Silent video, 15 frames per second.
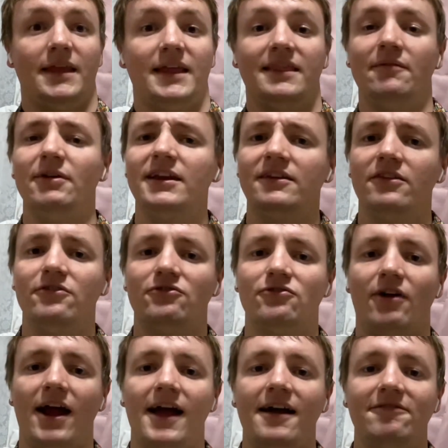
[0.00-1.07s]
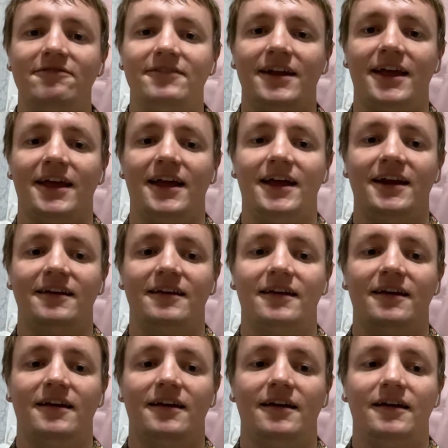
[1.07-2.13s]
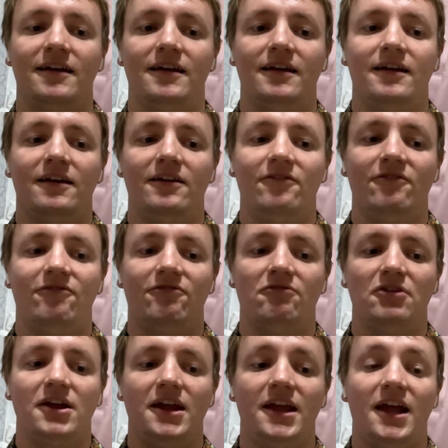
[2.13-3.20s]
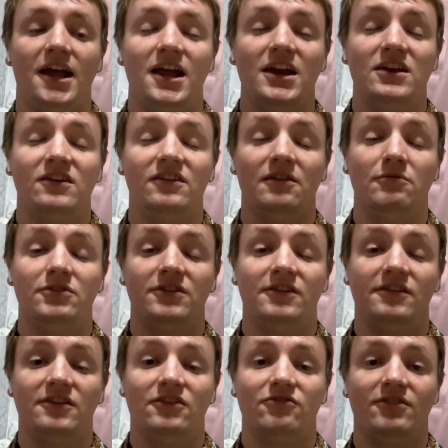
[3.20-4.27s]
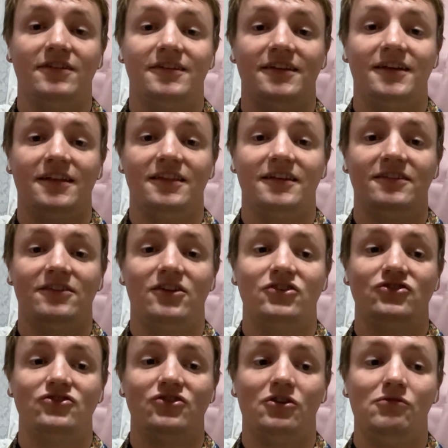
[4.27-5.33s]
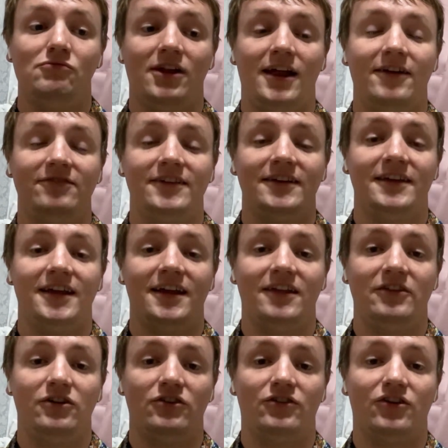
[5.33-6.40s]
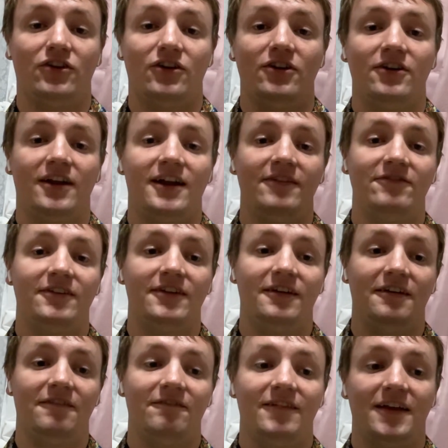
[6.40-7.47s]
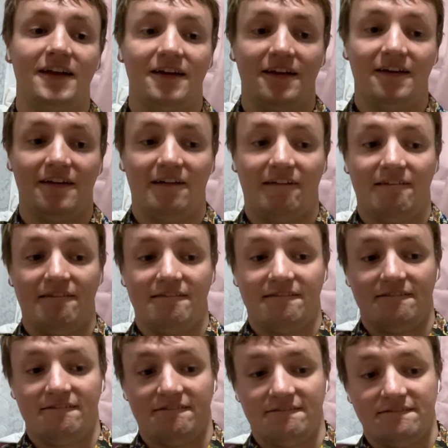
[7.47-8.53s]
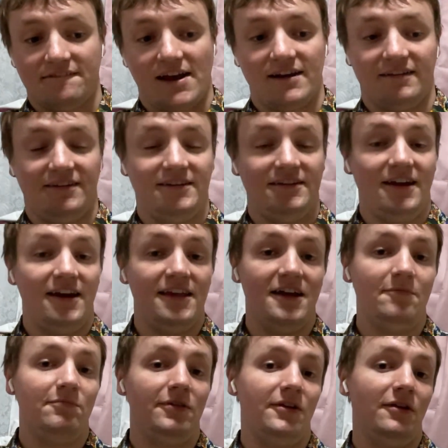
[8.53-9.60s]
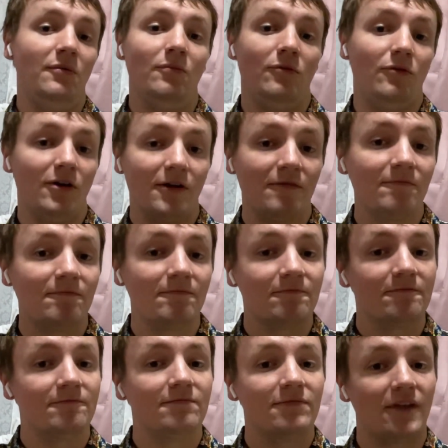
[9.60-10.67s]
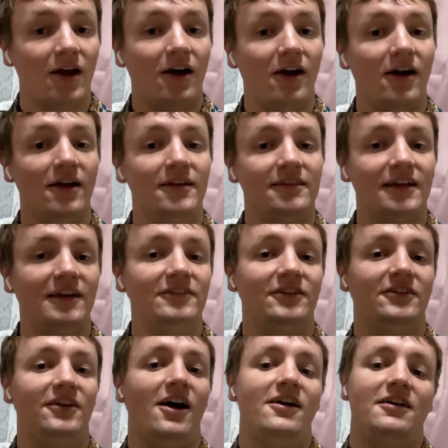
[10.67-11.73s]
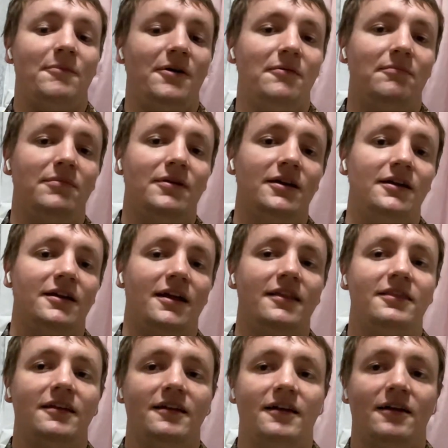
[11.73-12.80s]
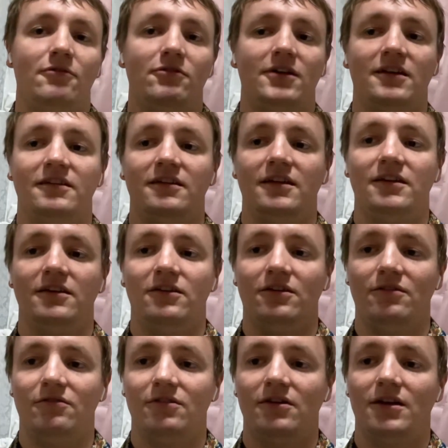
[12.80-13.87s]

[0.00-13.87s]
then we get to the draft and free agency, which is interesting. This show will have to take a little turn. I'll have to kind of study up a little more on things to talk about, but I think I will continue